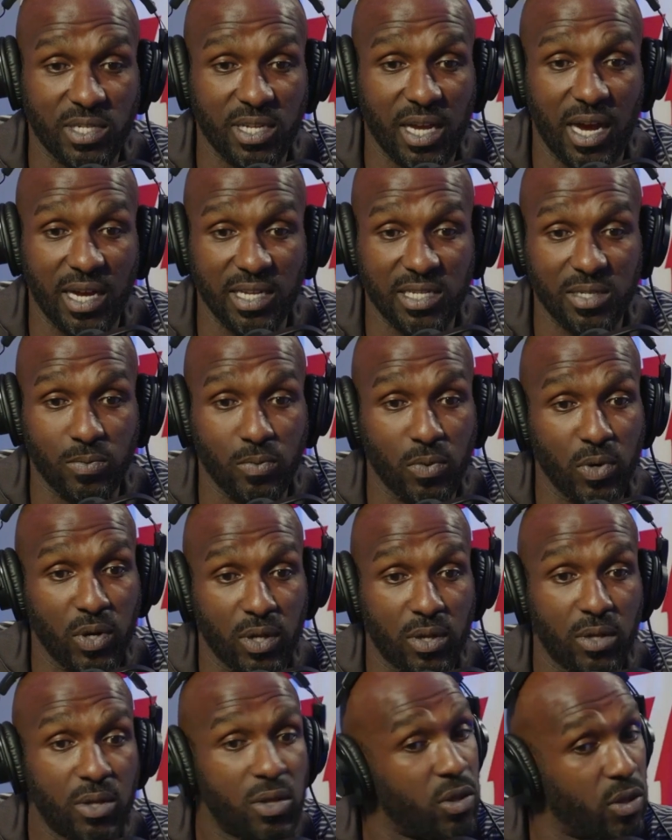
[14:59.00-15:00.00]
Wisconsin
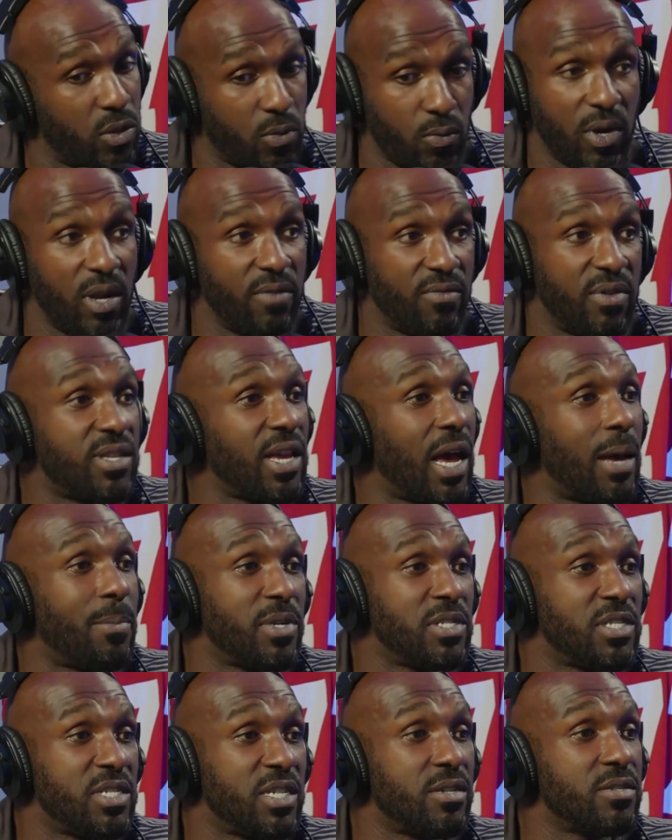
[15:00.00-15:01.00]
were 3 of the
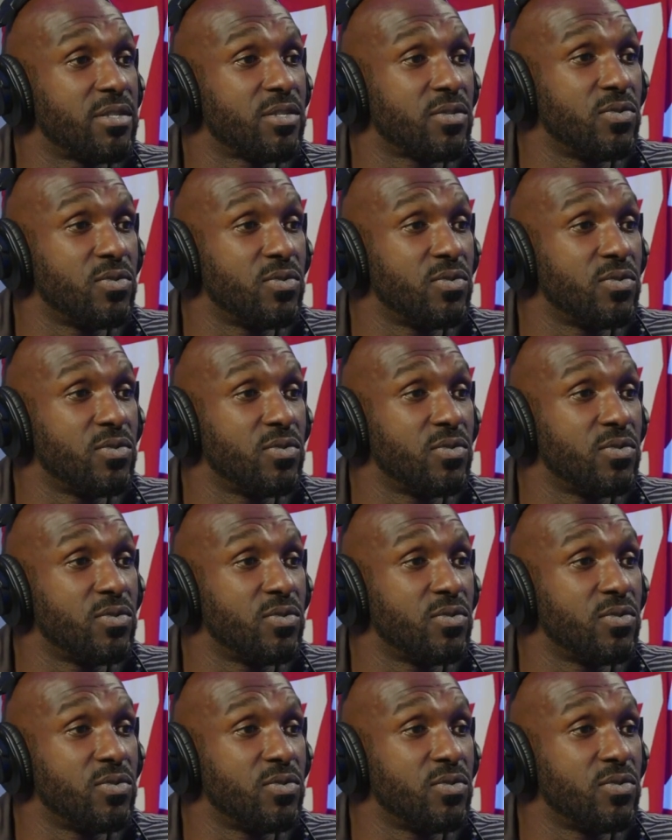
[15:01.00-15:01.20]
top engineering